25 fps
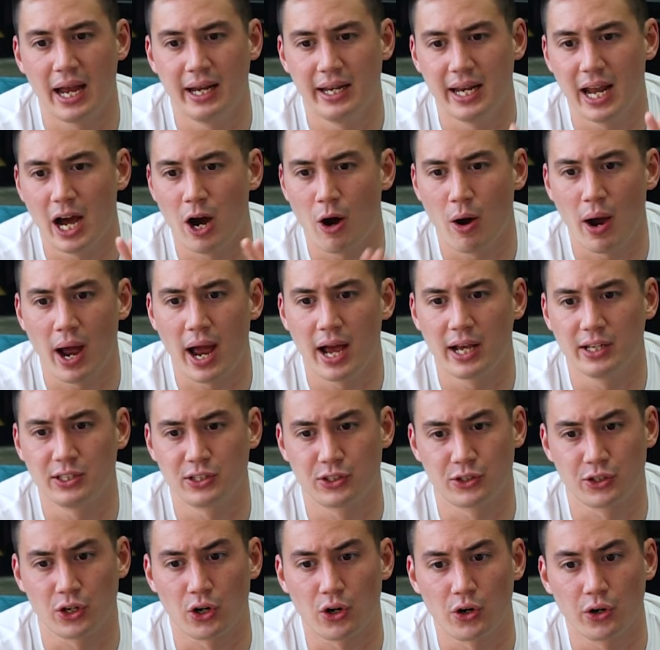now has
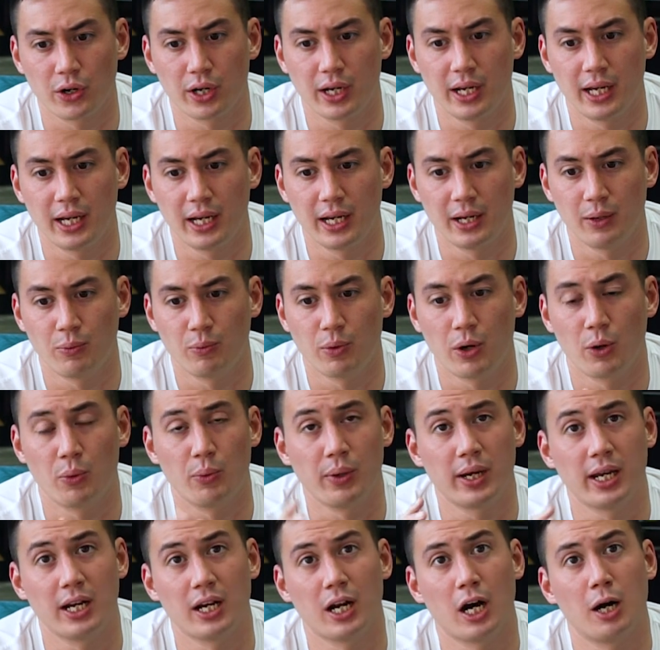targeting where we
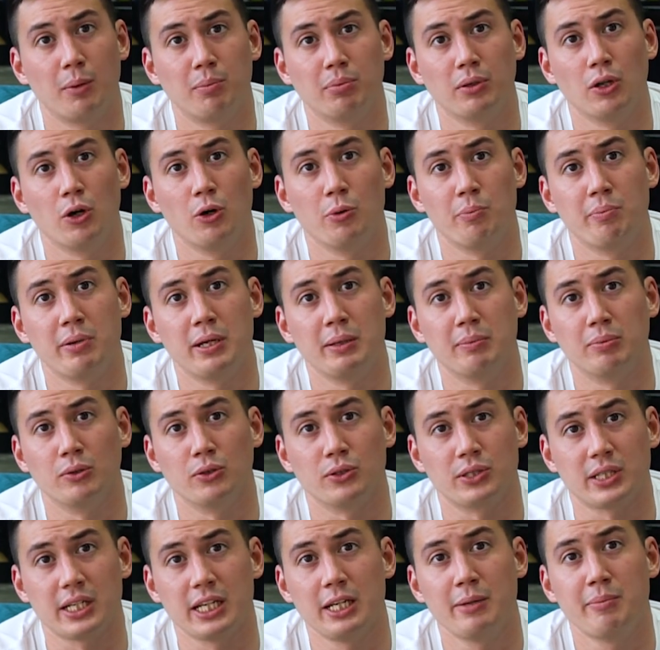can upload
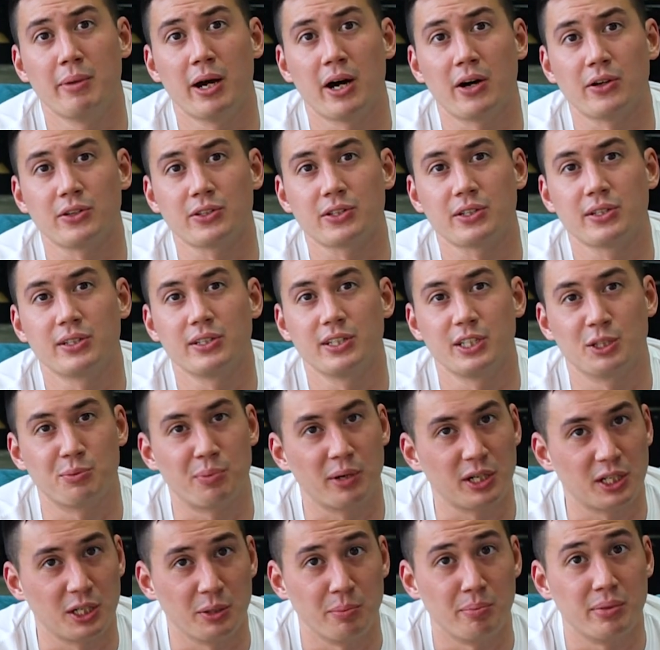people's emails,
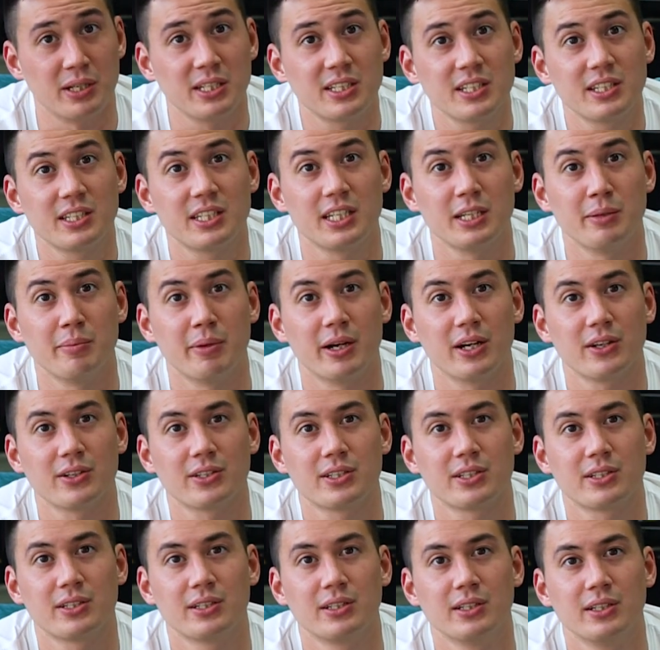especially business
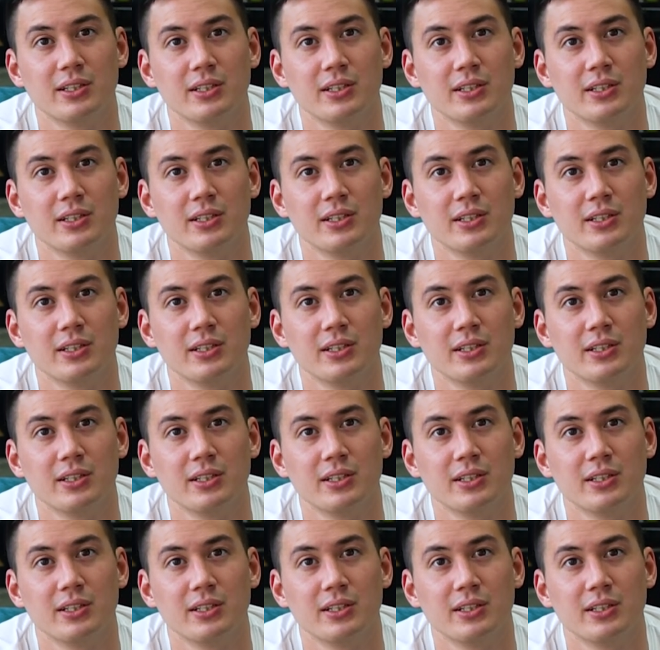emails.